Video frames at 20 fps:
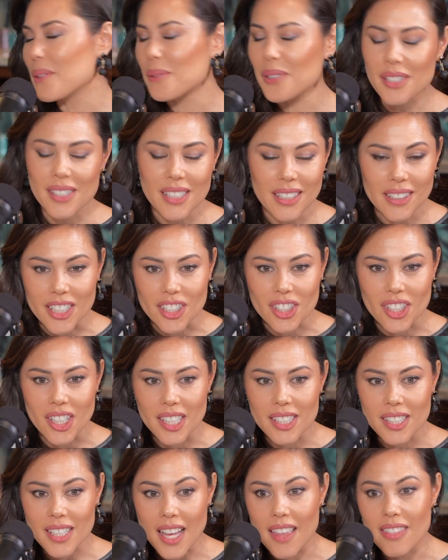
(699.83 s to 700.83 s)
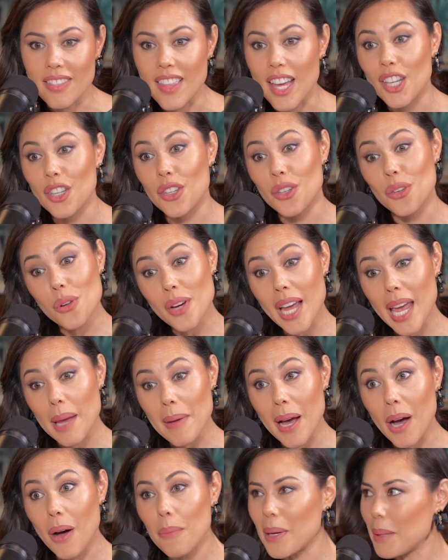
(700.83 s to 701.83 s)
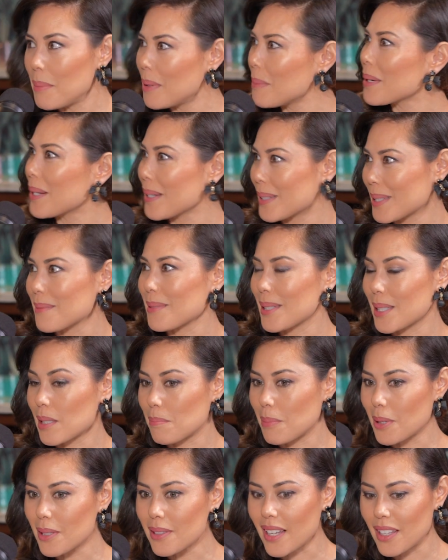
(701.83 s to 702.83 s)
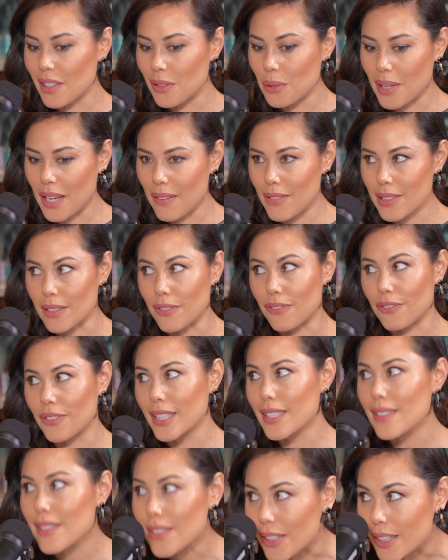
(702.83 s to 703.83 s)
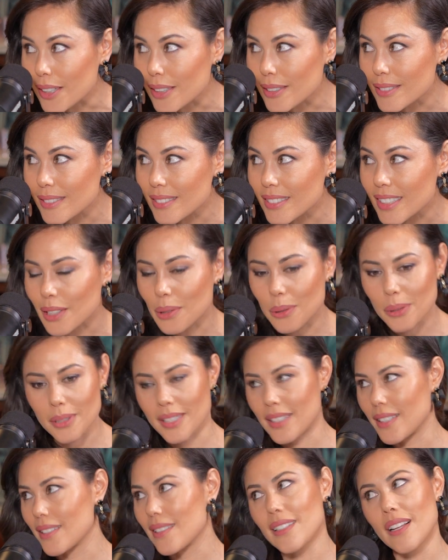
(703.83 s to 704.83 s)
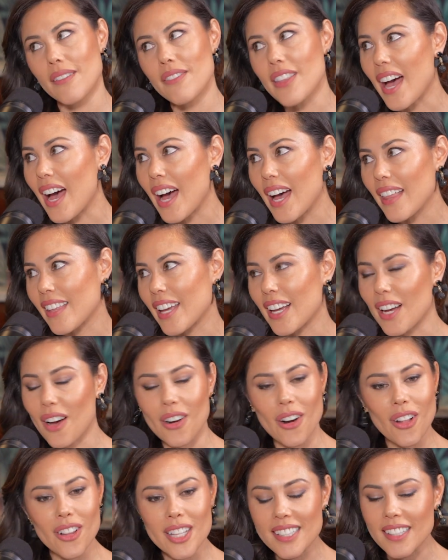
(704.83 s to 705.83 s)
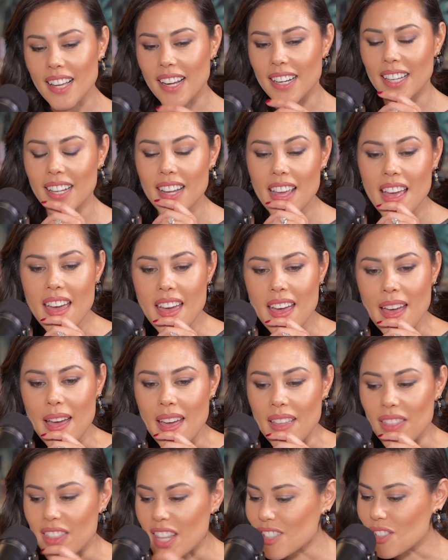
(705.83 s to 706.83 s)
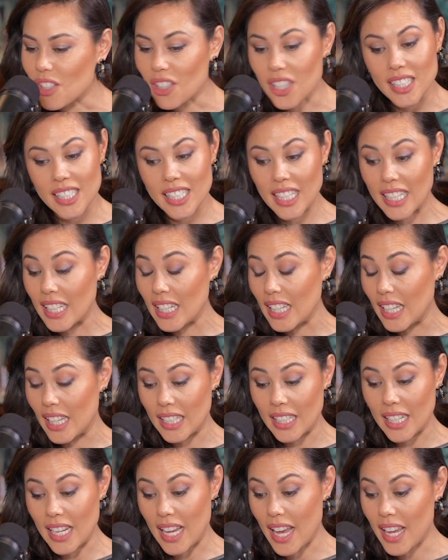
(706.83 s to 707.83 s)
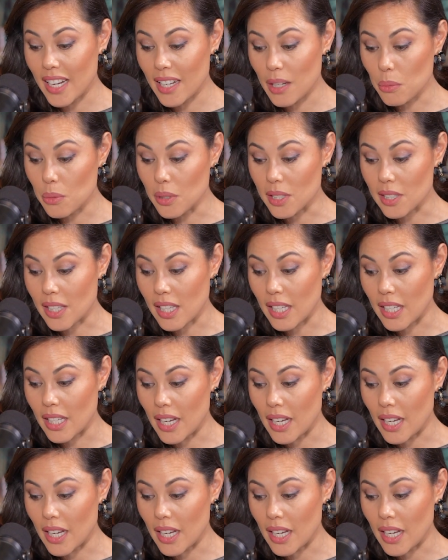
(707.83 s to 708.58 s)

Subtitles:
was delicious. And then you came out, maybe because it was his birthday, you gave us a free dessert. Of course, kids love that. They got all excited. They started digging in, and it was the,